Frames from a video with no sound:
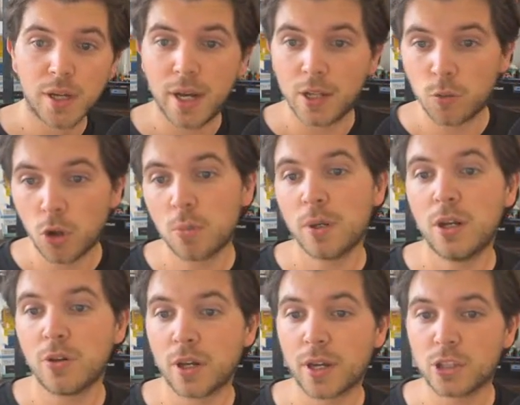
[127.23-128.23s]
it will be
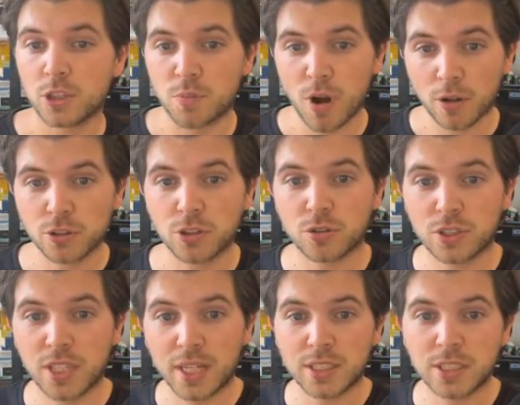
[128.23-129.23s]
looking at your browser
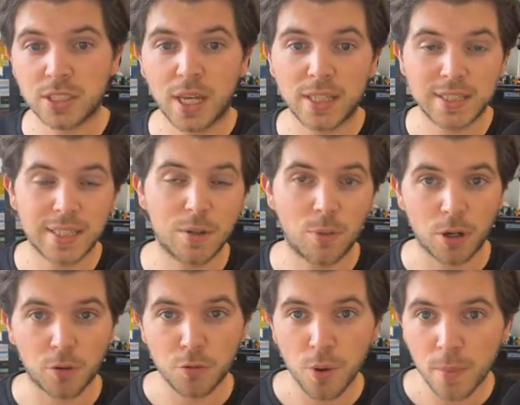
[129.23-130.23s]
stats and see where
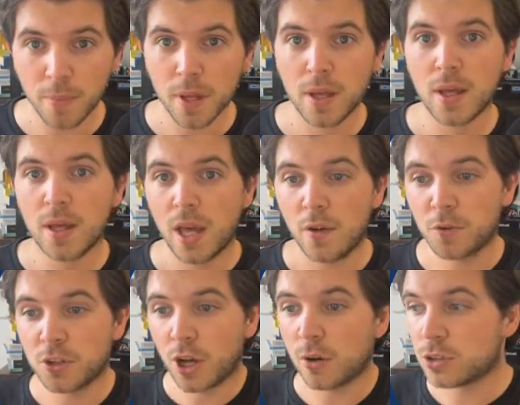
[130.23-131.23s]
you're from. If you
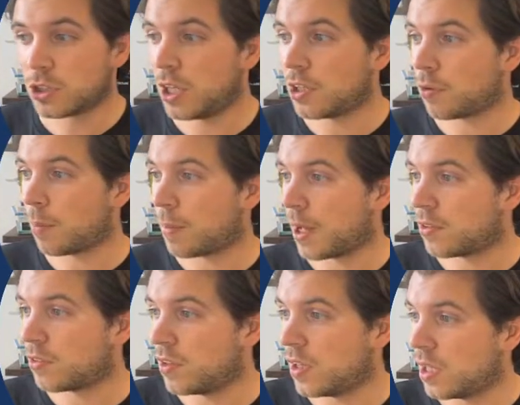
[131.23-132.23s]
don't, you need to append
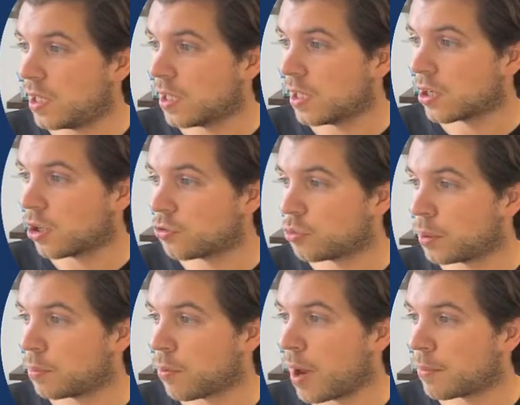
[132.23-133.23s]
the country
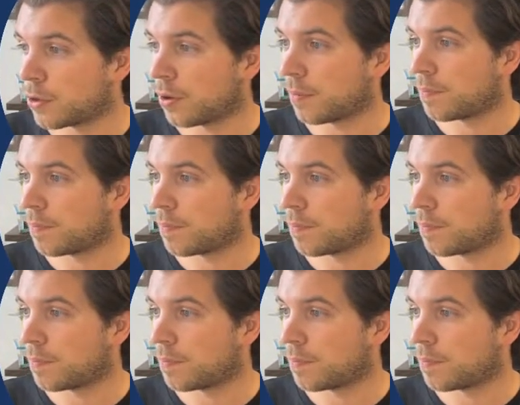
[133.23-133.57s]
parameter.